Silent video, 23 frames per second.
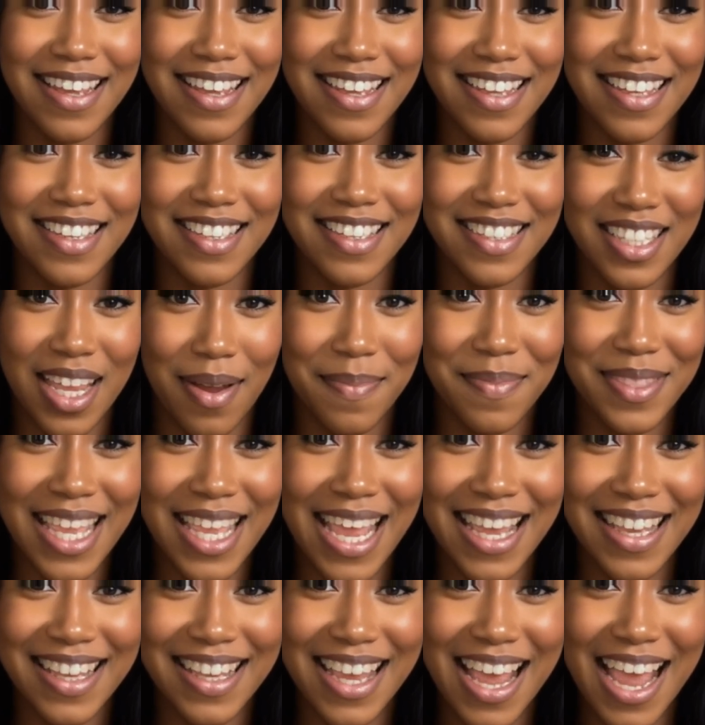Some
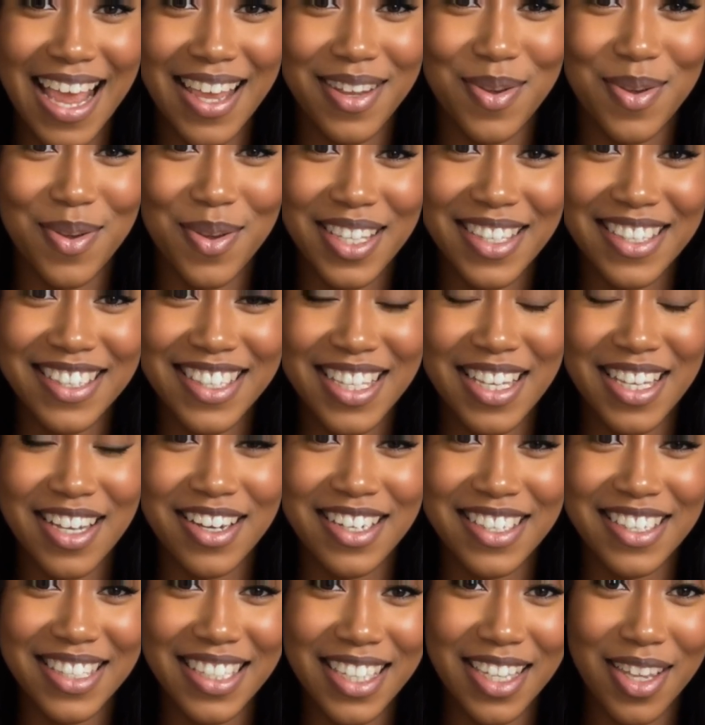say at night you can see her
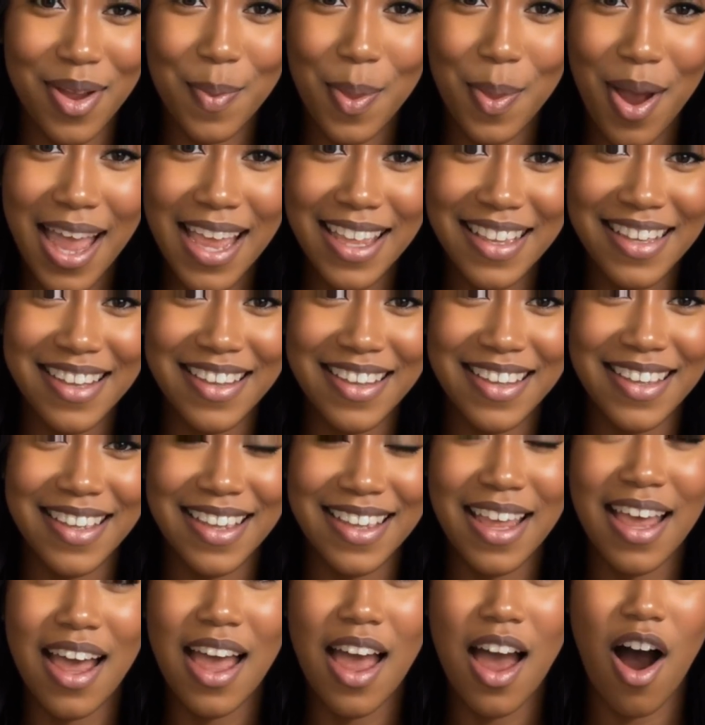silhouette,
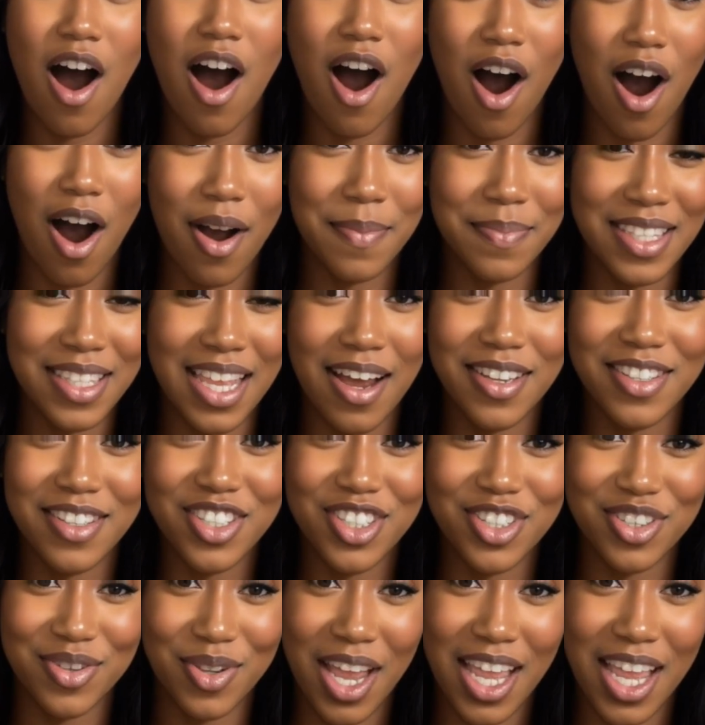arms
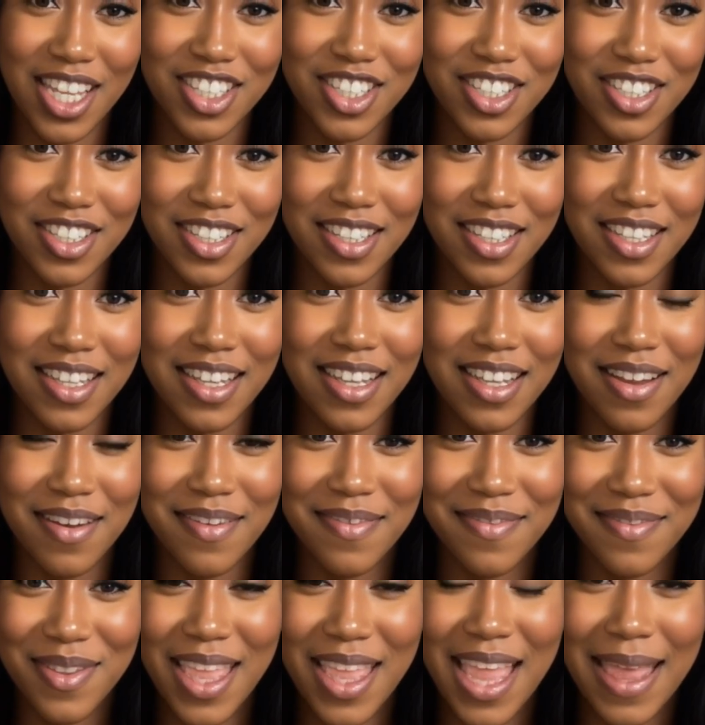outstretched,
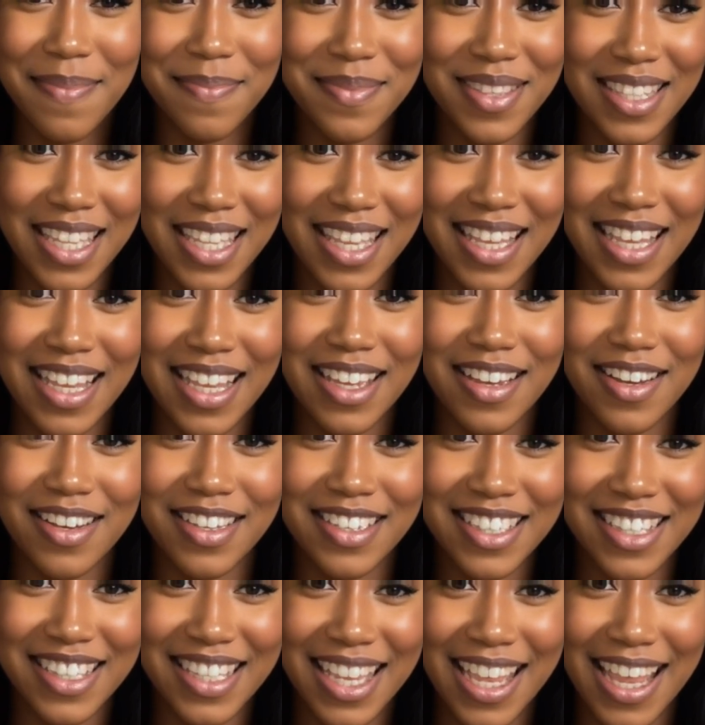flames licking her
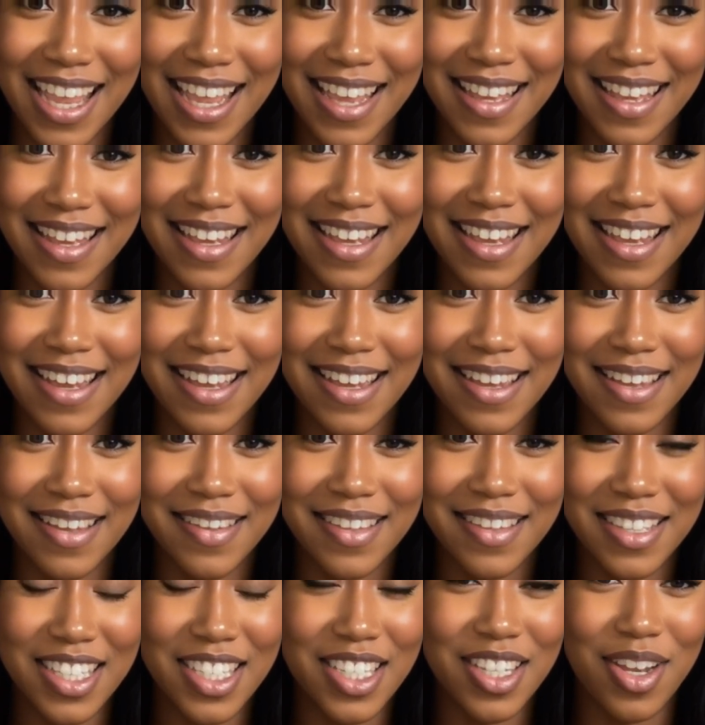skin,
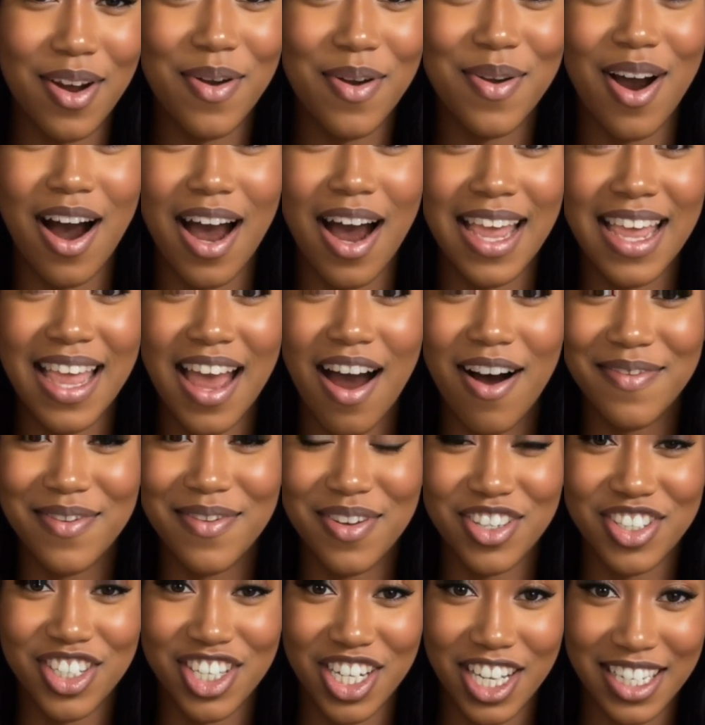still crying out for
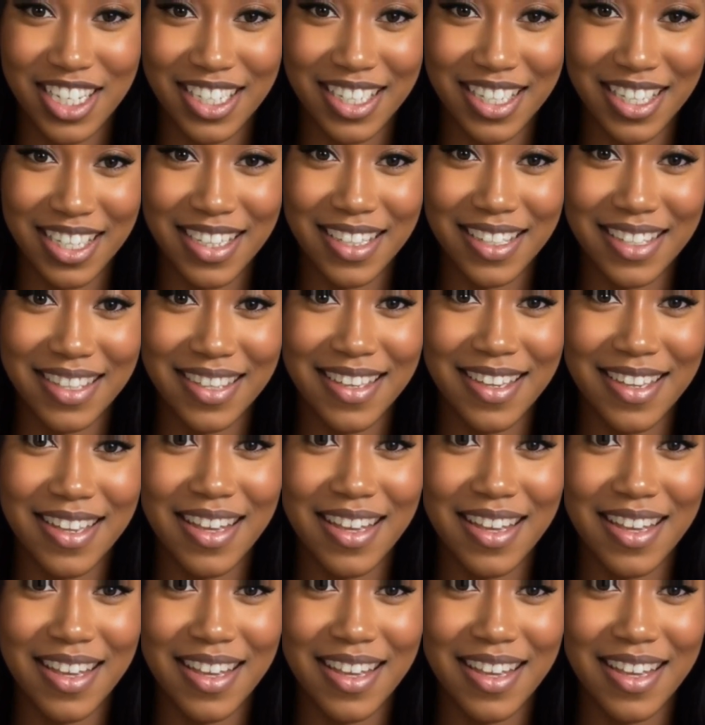justice.